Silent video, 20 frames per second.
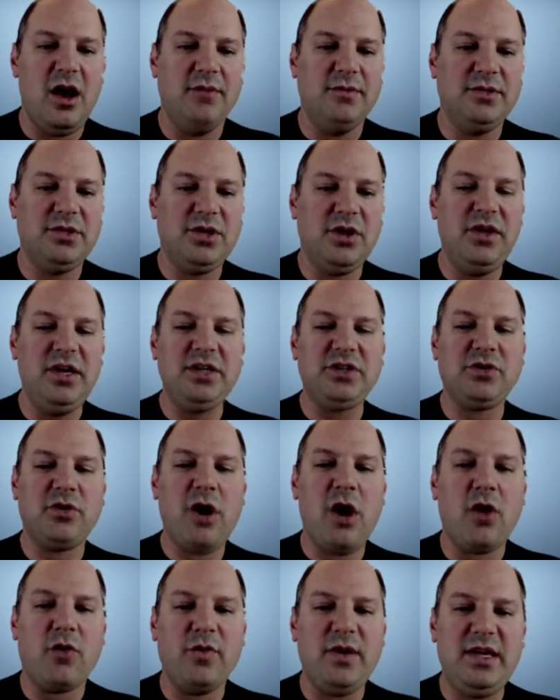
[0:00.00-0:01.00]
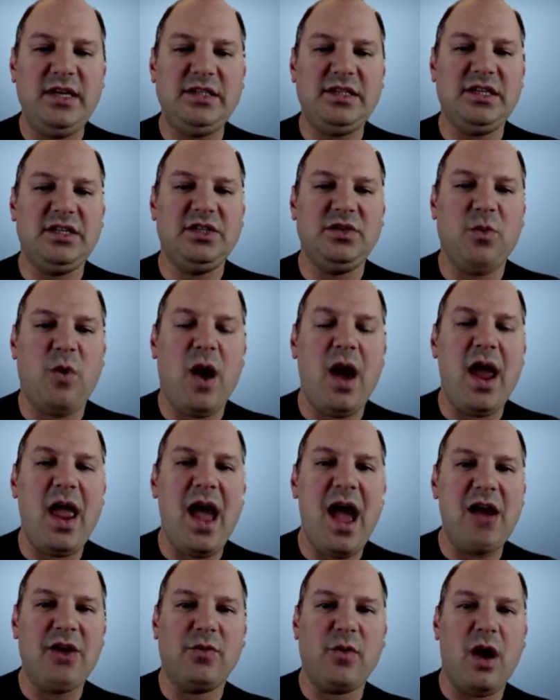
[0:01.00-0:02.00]
So these are all reasons why
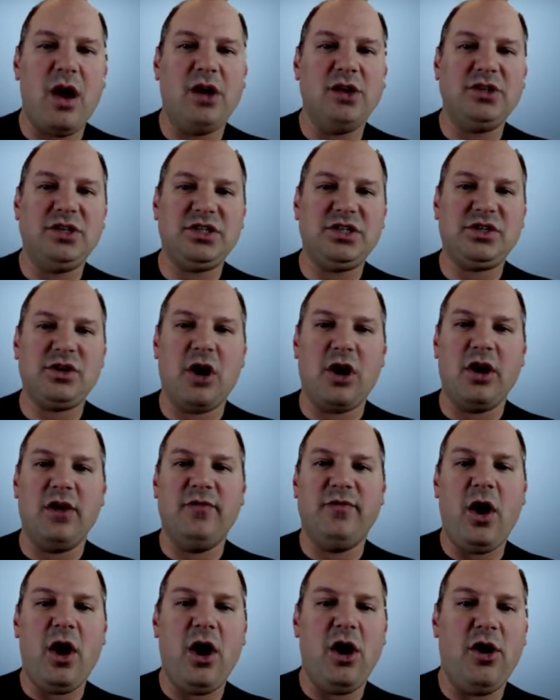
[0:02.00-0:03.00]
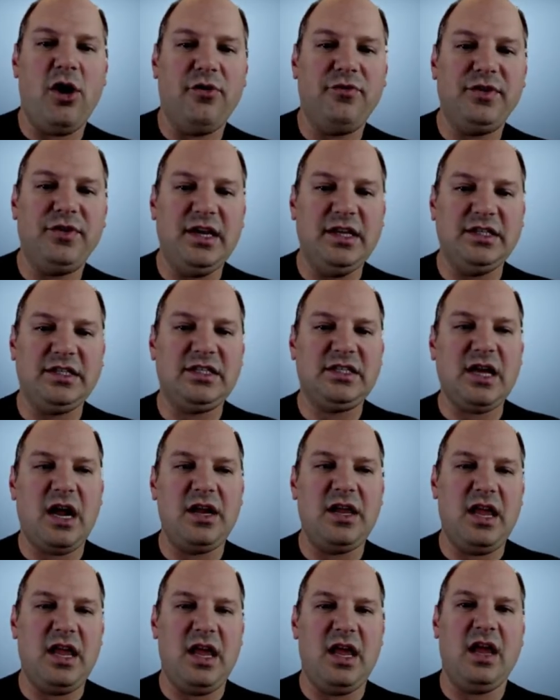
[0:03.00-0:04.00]
hydrologists are involved in
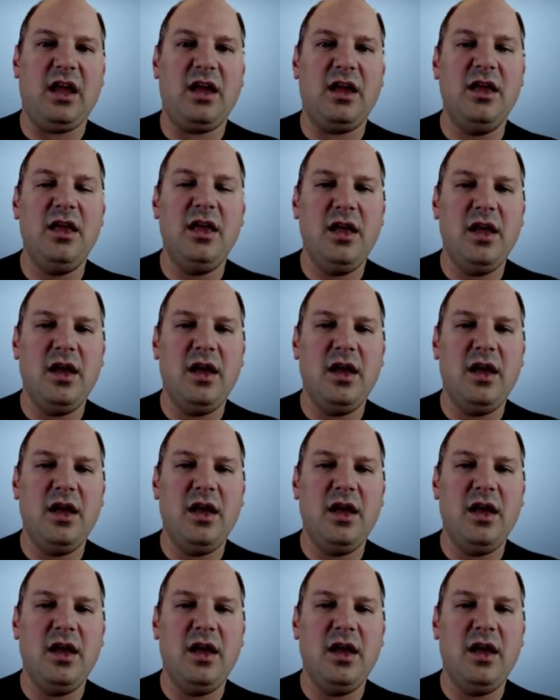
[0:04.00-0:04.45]
studying